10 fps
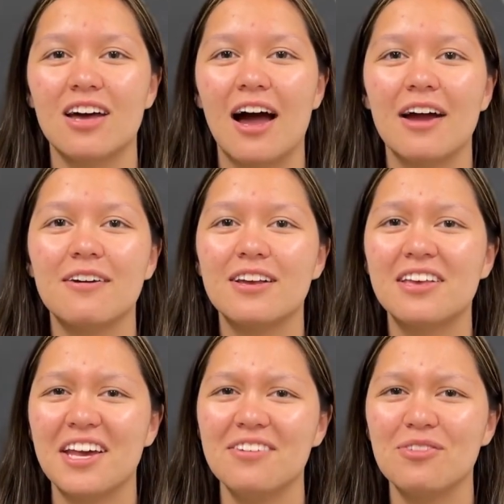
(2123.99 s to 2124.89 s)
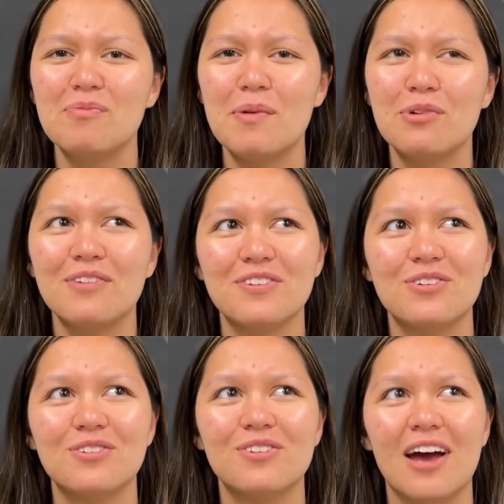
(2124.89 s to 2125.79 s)
I can't remember if
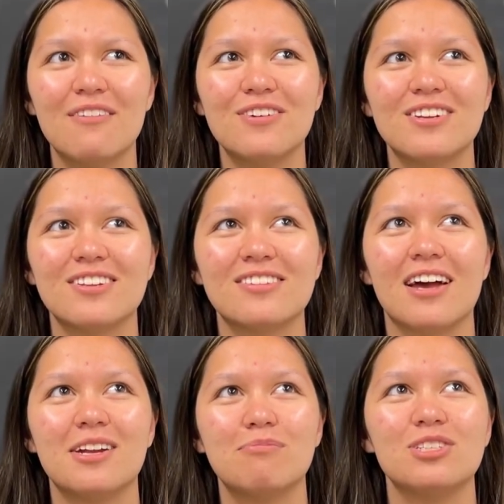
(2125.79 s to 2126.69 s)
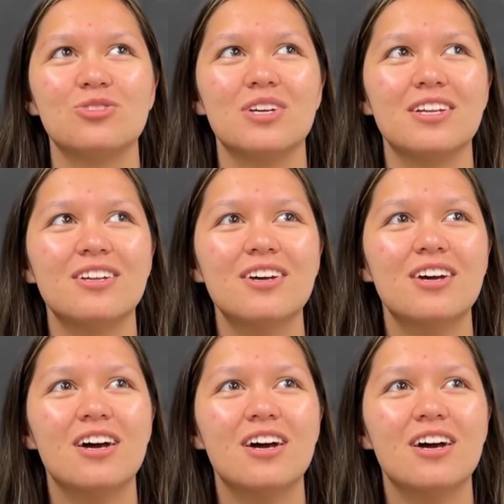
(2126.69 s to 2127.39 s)
you ever decided between